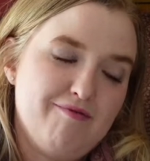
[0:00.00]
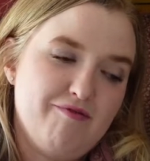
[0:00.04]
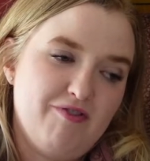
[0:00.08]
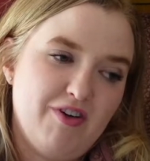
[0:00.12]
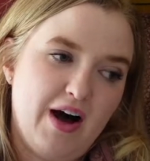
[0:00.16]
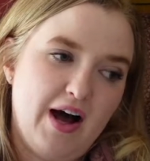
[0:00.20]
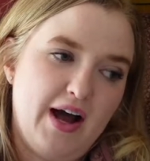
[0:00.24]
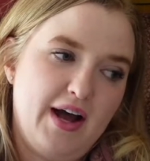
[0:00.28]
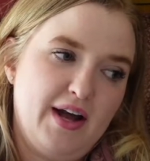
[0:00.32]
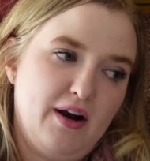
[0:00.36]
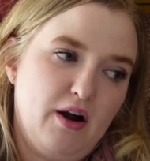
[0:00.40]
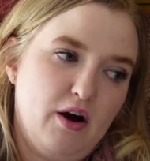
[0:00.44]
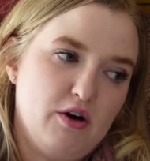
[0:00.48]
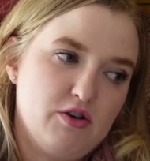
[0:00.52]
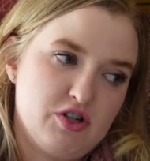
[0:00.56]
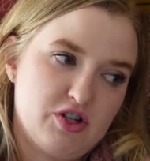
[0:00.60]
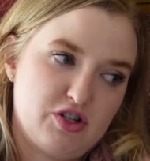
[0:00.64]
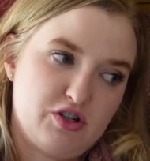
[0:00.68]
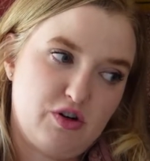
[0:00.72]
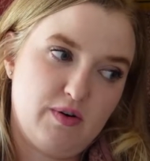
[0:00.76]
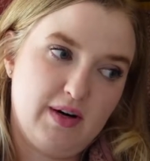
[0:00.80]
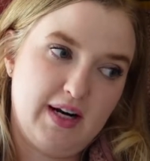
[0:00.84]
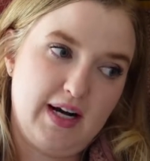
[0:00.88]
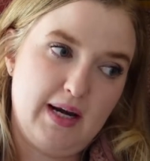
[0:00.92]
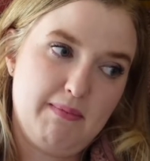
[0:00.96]
fine. I'll just
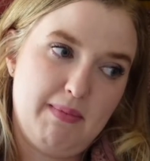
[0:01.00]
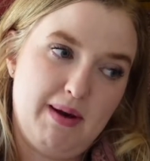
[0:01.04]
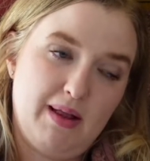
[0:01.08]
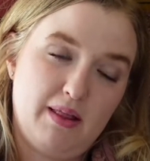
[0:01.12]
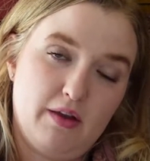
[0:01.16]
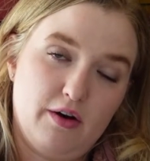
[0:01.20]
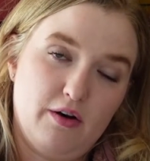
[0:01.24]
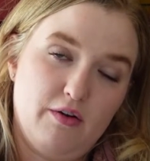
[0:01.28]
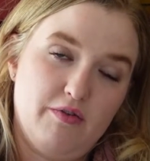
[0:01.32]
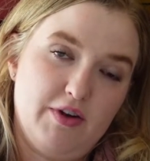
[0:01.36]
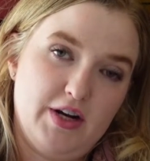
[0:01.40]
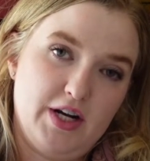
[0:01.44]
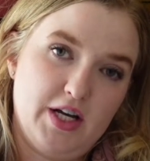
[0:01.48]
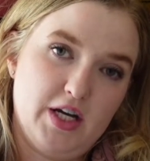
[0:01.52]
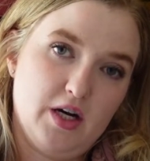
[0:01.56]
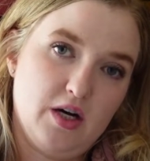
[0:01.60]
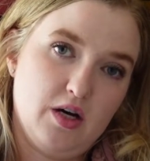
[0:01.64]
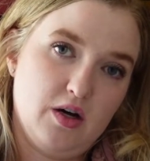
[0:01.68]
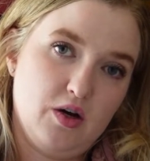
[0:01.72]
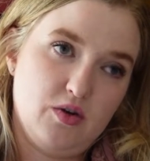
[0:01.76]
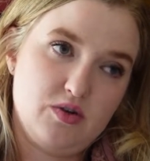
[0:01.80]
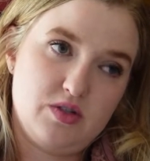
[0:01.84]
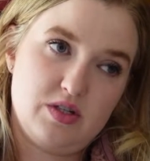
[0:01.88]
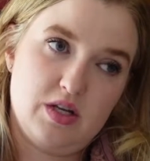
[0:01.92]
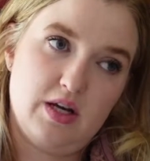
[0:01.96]
create my little
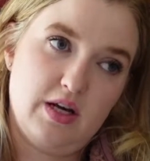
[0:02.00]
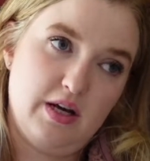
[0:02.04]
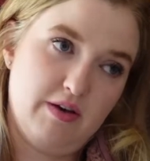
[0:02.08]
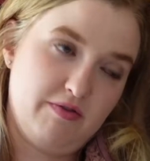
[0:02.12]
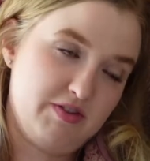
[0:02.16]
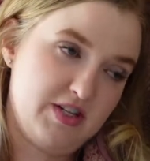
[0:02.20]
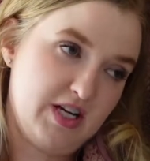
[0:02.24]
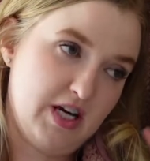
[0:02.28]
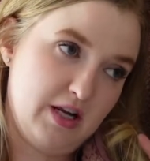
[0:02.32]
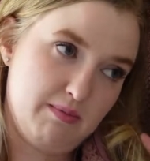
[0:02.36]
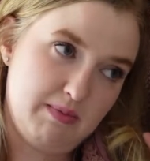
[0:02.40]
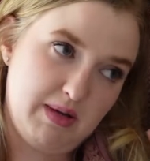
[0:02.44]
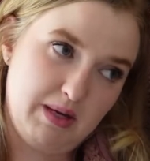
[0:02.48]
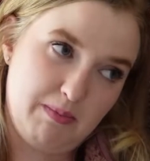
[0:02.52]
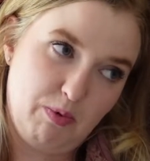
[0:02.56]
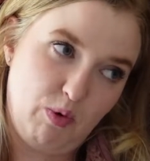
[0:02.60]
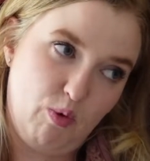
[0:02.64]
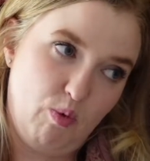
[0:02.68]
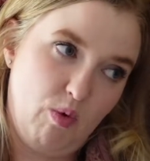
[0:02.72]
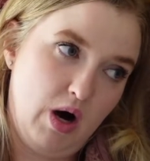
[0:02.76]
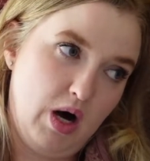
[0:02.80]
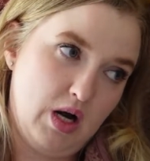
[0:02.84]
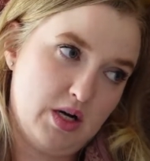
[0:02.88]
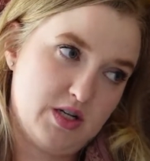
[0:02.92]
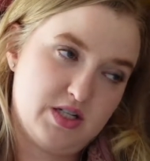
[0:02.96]
videos. If 10 people
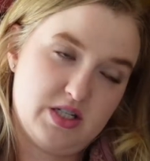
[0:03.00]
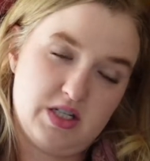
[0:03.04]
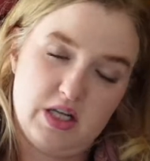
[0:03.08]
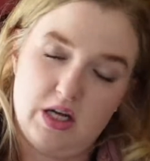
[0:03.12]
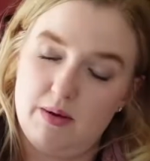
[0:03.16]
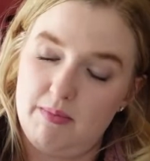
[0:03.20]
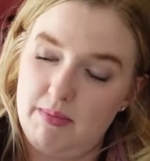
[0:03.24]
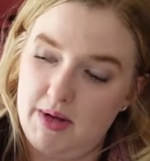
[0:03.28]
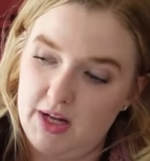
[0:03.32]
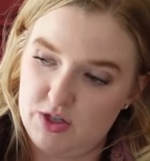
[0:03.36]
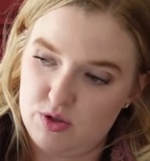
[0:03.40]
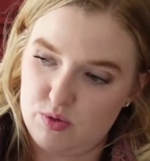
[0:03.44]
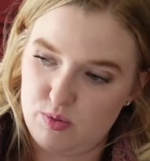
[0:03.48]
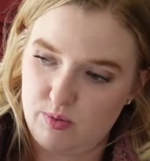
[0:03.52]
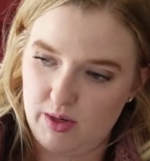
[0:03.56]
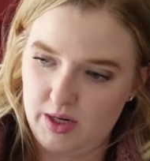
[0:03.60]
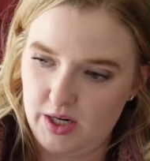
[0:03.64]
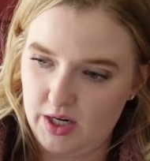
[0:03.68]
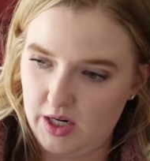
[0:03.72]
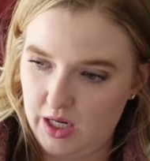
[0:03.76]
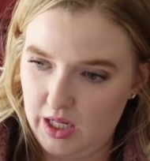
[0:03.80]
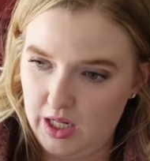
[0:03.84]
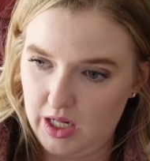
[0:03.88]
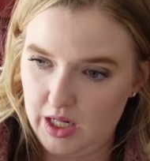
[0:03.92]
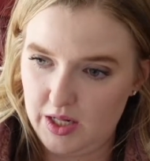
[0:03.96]
watch them, it's what
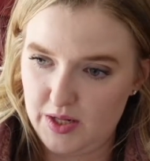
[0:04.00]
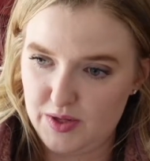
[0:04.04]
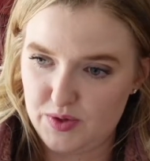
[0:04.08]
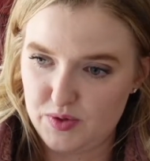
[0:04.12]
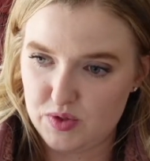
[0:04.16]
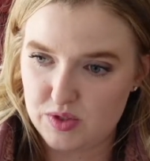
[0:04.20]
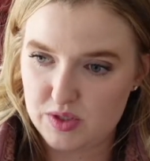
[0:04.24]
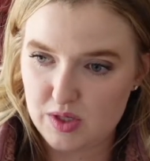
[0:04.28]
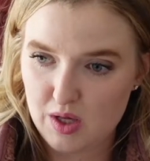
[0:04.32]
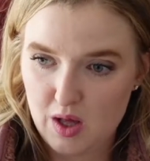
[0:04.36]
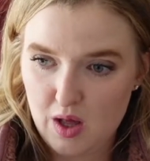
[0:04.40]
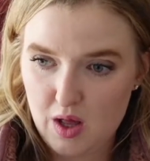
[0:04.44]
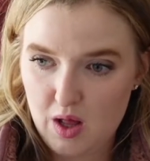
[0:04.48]
it is.